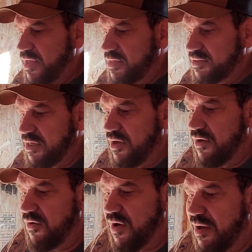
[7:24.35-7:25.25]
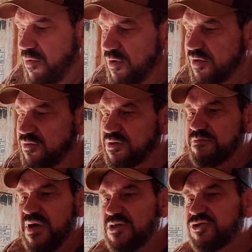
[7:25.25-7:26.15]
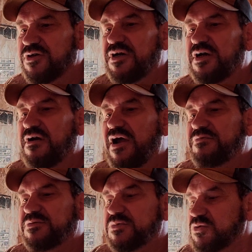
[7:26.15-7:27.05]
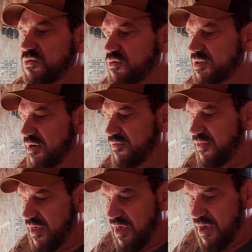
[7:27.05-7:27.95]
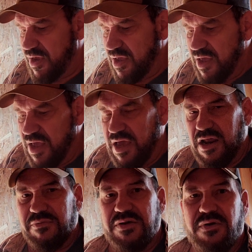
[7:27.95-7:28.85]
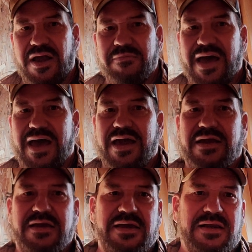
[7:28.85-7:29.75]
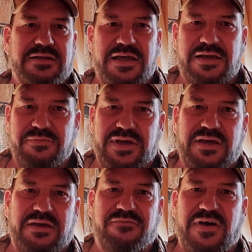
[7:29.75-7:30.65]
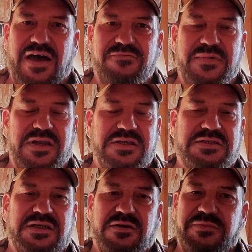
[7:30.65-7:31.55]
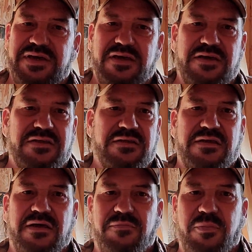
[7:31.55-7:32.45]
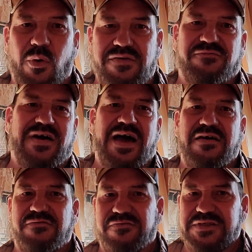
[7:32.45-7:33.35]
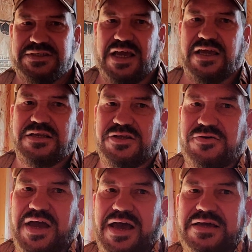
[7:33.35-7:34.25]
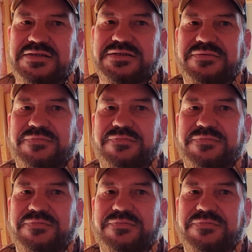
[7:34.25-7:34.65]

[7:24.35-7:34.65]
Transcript: So I'm going to do some measuring, grab some tools and everything, and I'll be right back. It'll take me five minutes. It'll be zero point five of a second to you guys.